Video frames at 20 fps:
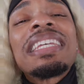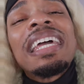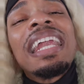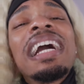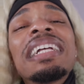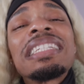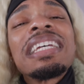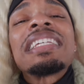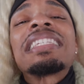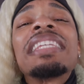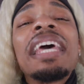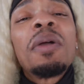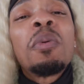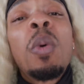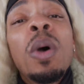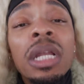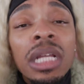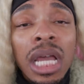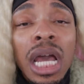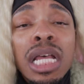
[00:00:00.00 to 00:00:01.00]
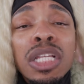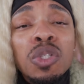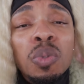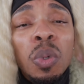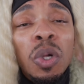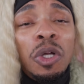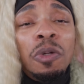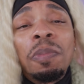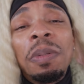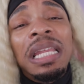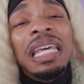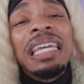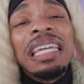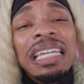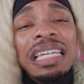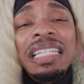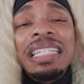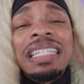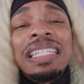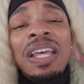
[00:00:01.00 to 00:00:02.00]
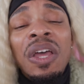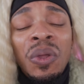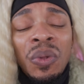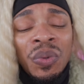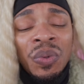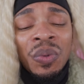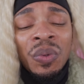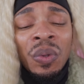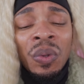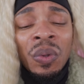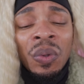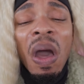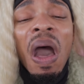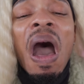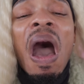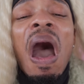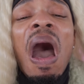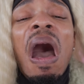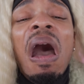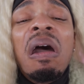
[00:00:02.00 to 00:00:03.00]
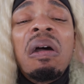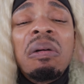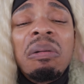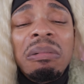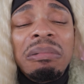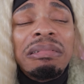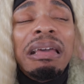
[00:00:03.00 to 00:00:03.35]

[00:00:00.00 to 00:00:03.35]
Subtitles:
can I just say one cuss word, please? Oh,